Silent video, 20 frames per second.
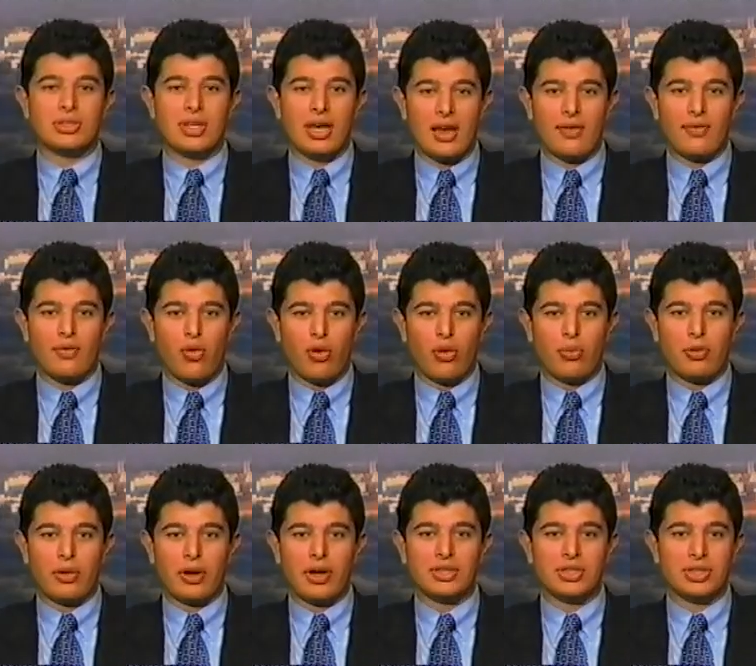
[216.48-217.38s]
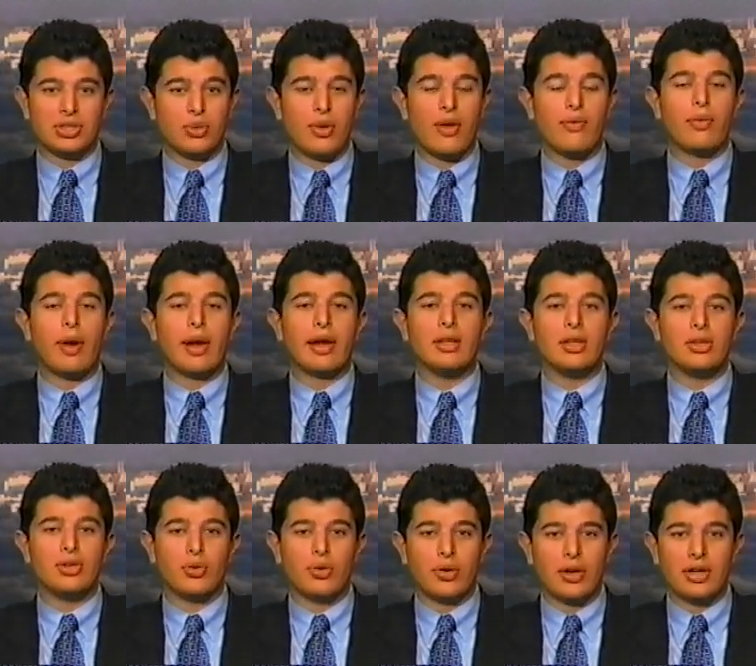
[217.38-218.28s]
to have corporations who have
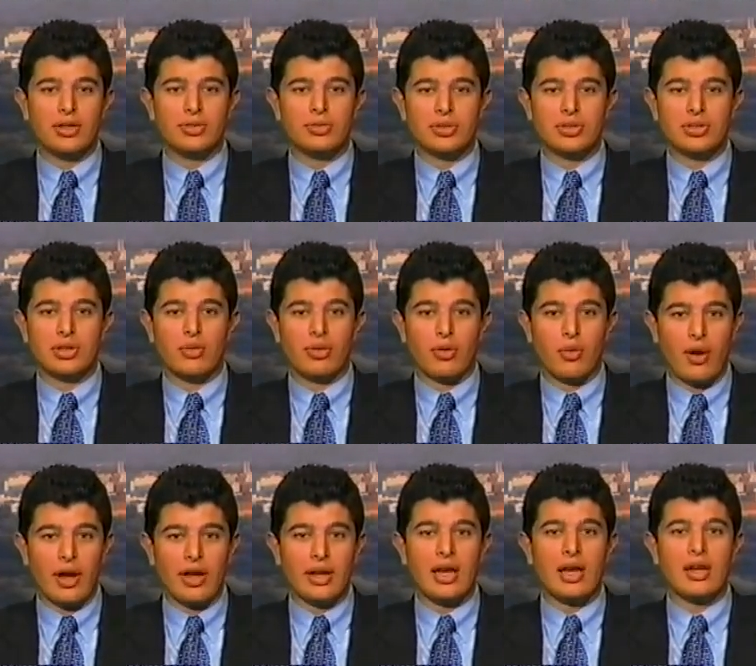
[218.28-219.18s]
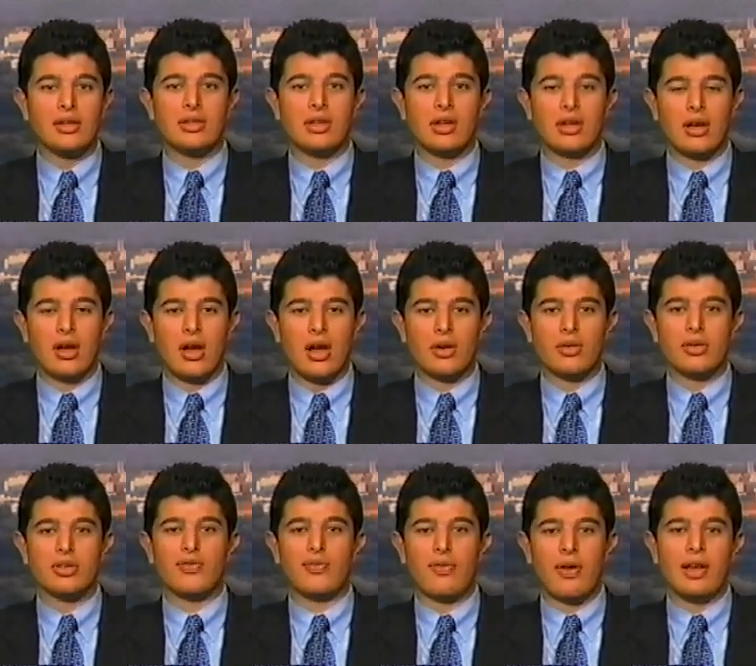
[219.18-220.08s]
regulatory interests in the White House and in
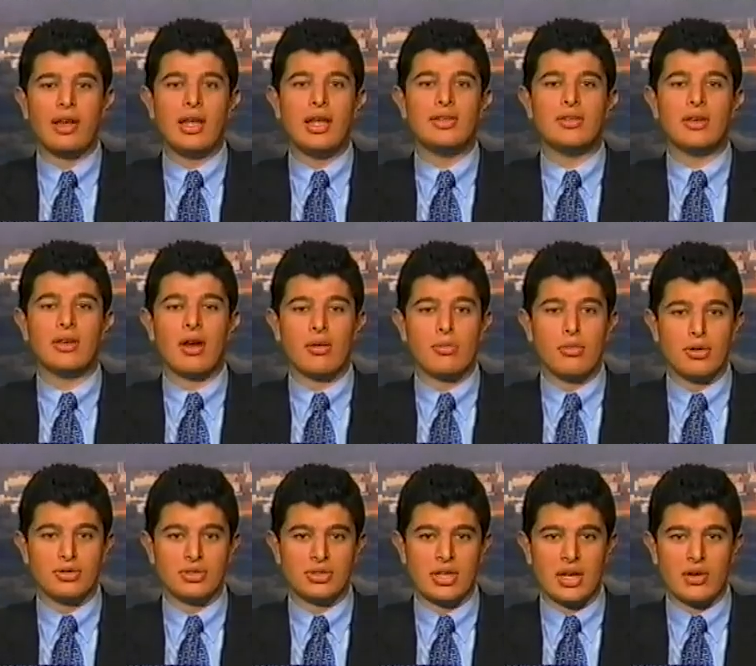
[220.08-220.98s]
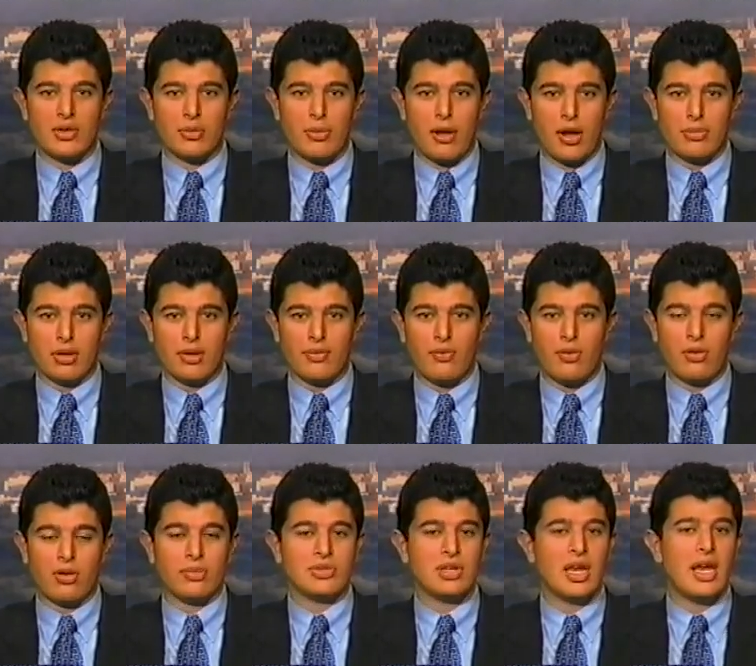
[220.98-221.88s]
Congress financing our most sacred public
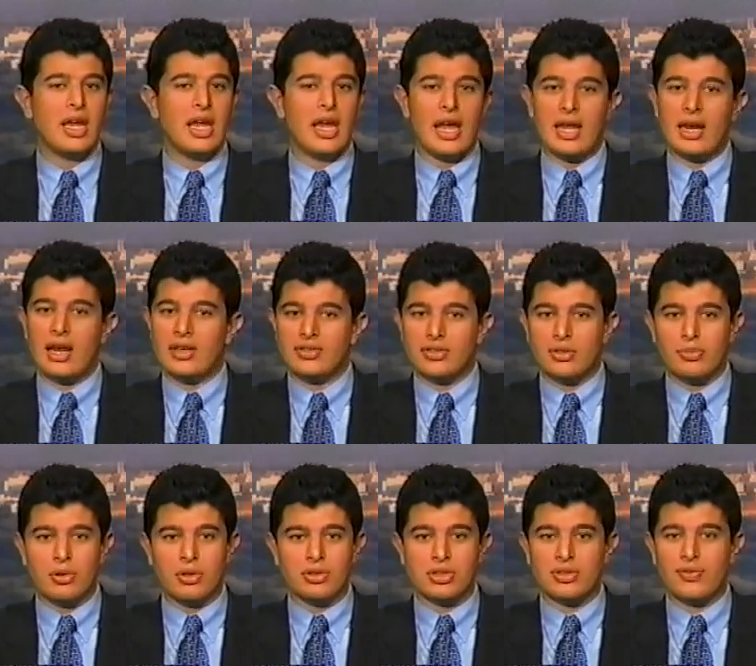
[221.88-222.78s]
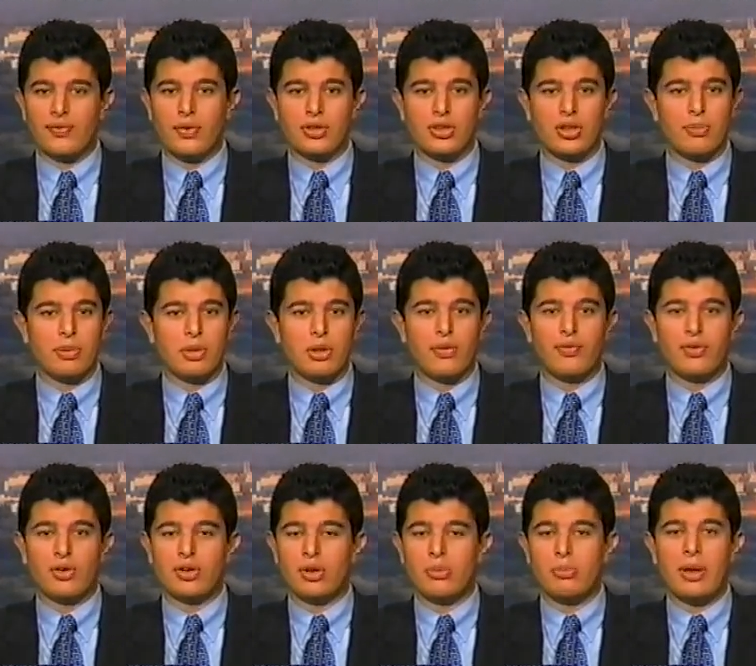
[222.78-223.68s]
forums. Anheuser-Busch has foot the bill
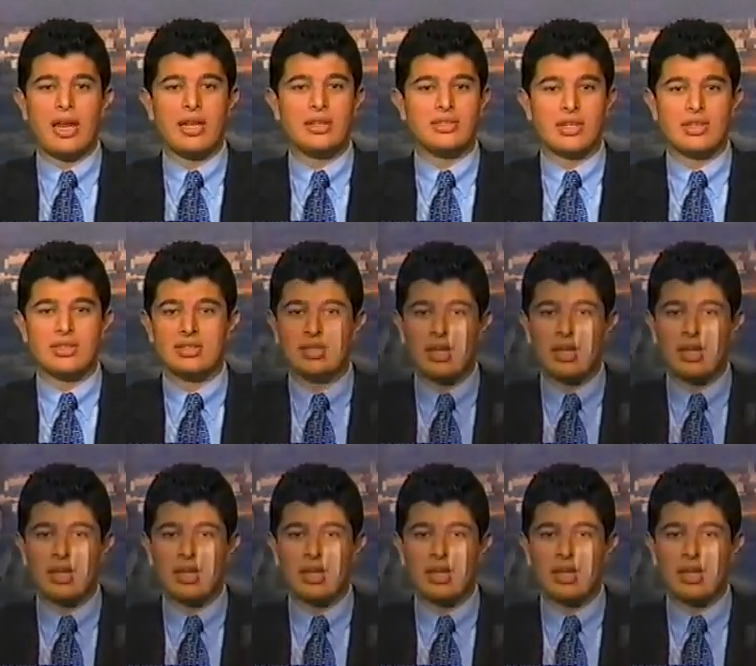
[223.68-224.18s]
for a debate since